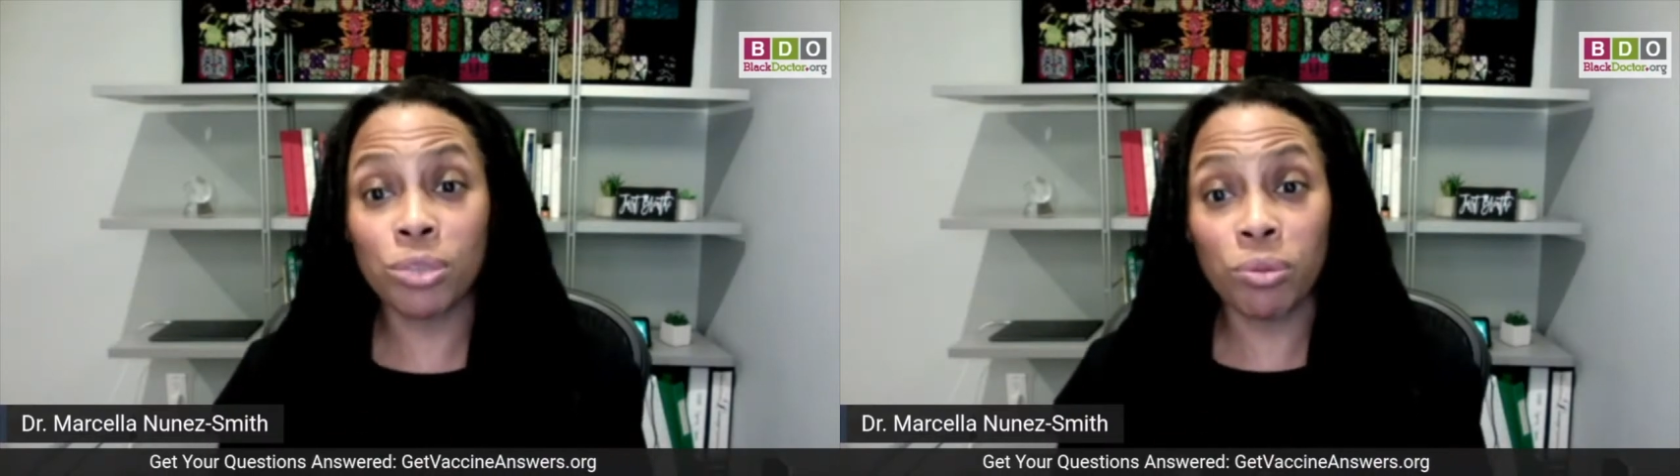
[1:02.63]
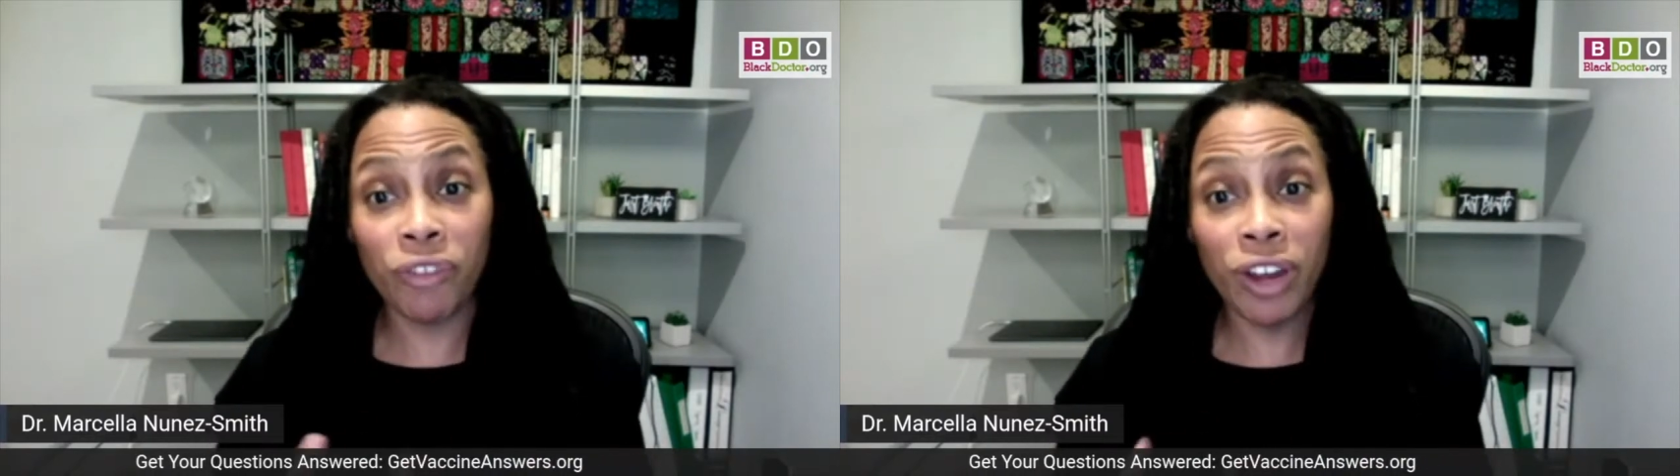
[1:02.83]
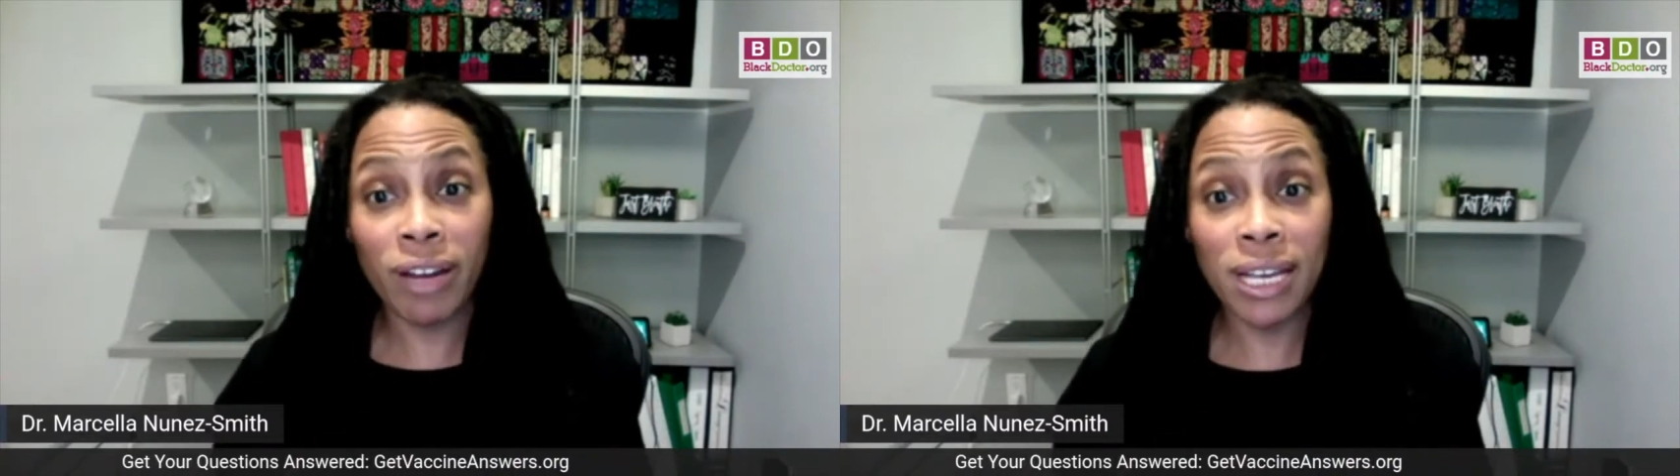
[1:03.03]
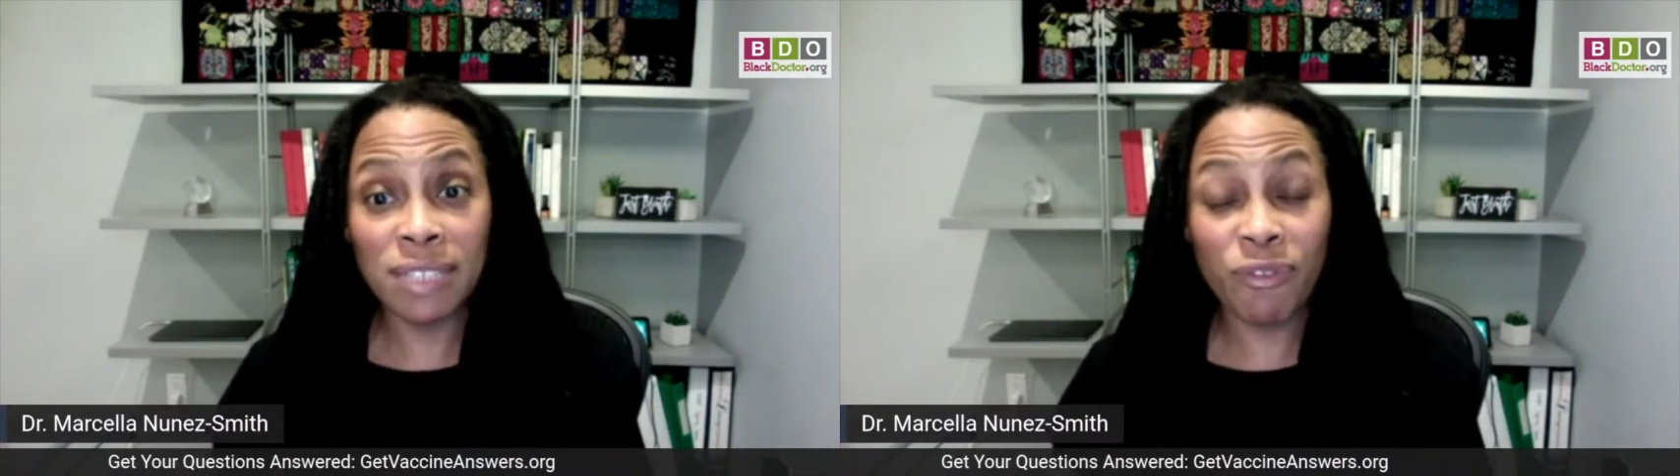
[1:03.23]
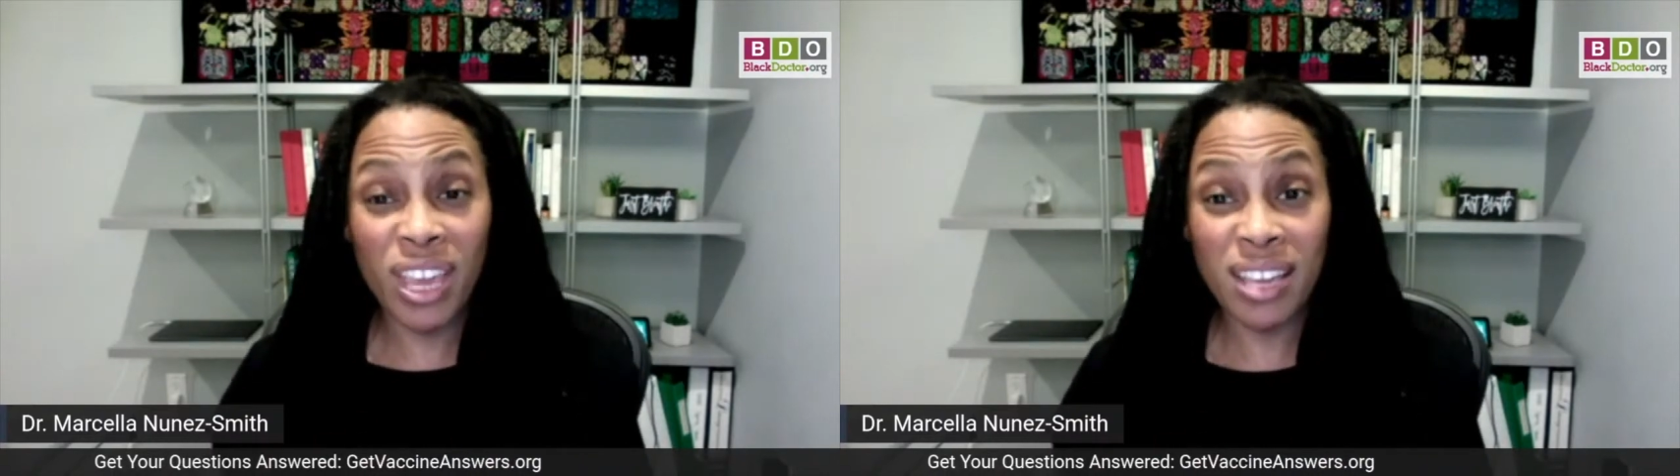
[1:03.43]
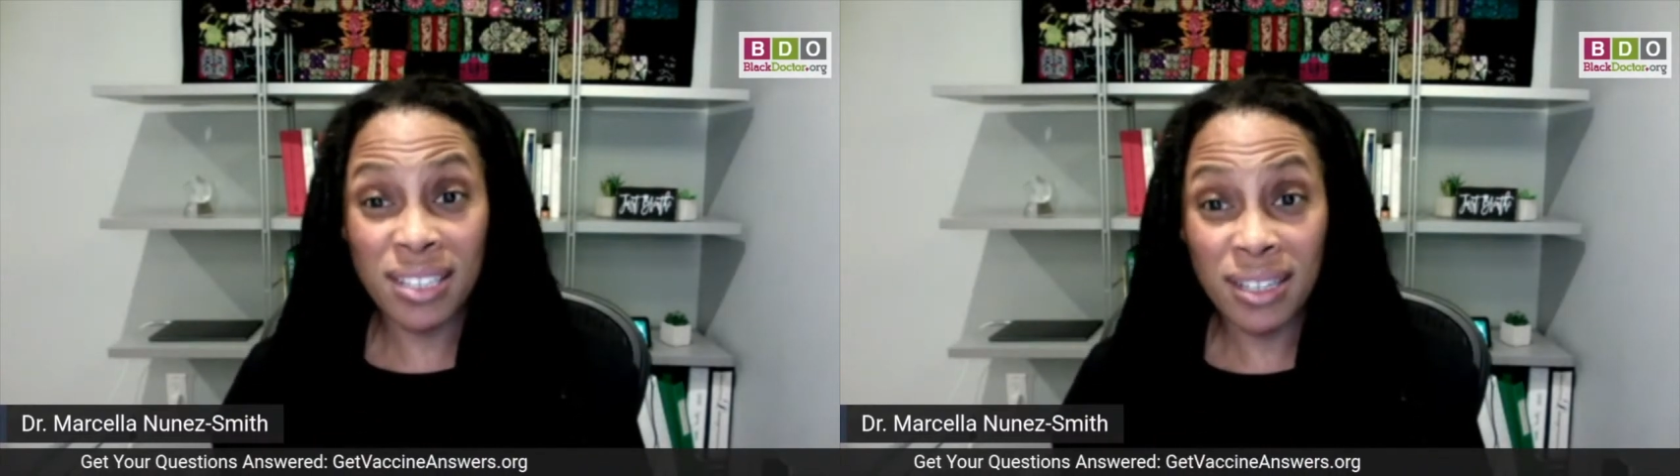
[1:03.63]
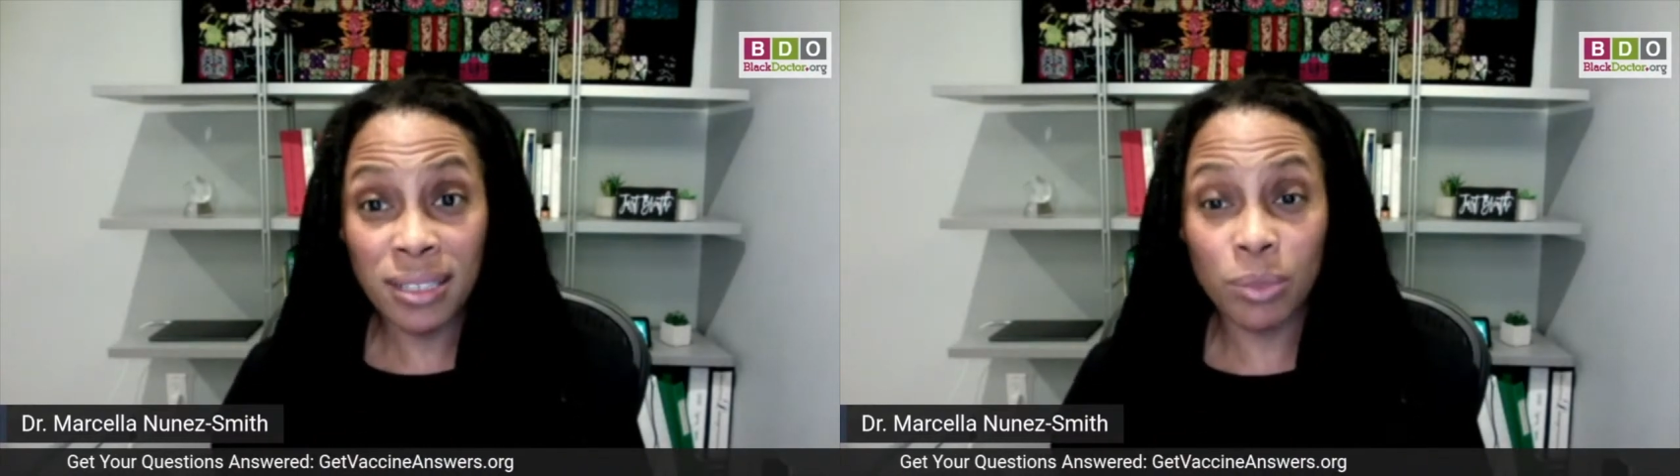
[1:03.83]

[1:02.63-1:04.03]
through various phases.